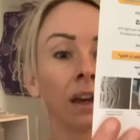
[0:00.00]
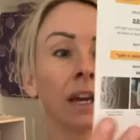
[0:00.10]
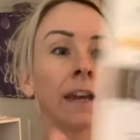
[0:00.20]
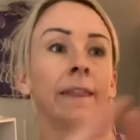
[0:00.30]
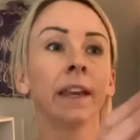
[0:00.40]

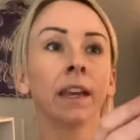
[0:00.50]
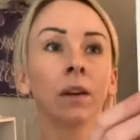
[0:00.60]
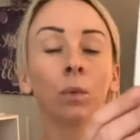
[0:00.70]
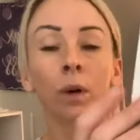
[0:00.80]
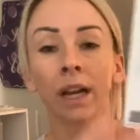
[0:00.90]
And
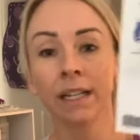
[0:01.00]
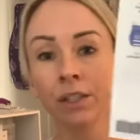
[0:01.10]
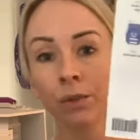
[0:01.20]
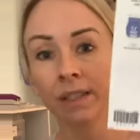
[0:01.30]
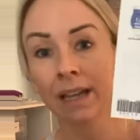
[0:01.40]
then what I
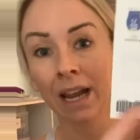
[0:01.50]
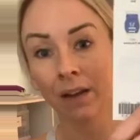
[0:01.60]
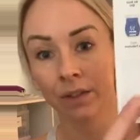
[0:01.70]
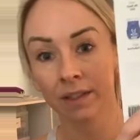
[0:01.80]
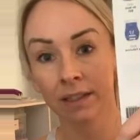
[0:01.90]
do is I
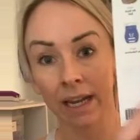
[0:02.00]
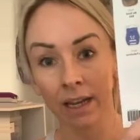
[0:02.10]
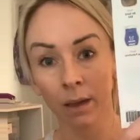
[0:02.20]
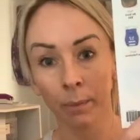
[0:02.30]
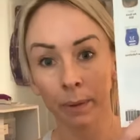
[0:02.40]
have a
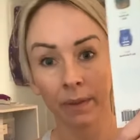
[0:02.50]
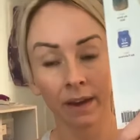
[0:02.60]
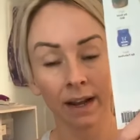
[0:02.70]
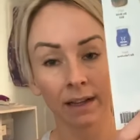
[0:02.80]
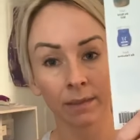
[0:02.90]
stamp
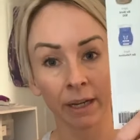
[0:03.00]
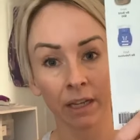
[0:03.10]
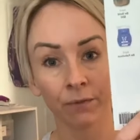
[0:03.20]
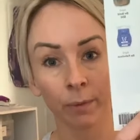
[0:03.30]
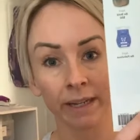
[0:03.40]
that has my
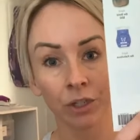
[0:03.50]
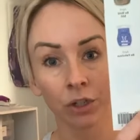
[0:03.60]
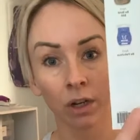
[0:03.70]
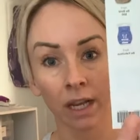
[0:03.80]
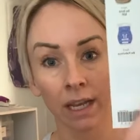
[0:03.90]
information
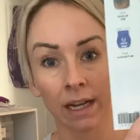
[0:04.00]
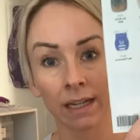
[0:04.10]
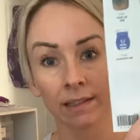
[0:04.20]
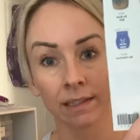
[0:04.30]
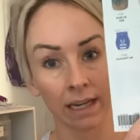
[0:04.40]
on it and I
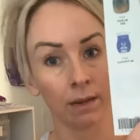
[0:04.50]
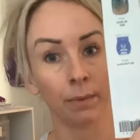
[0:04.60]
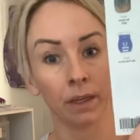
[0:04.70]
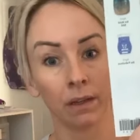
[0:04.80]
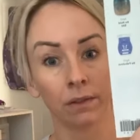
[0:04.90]
stamp
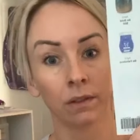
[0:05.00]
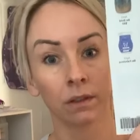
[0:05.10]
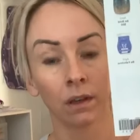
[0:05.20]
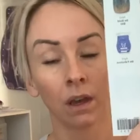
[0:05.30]
these.